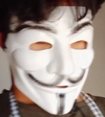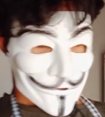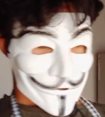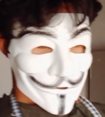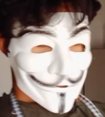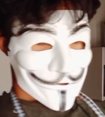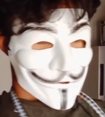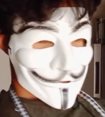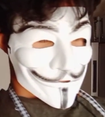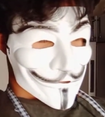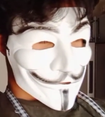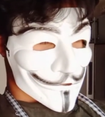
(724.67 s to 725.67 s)

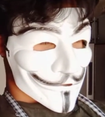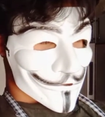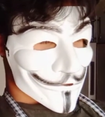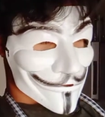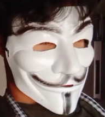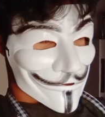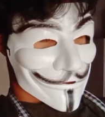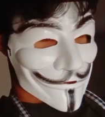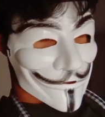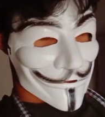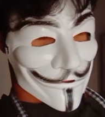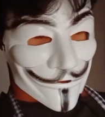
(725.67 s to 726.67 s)
Now, we'll turn my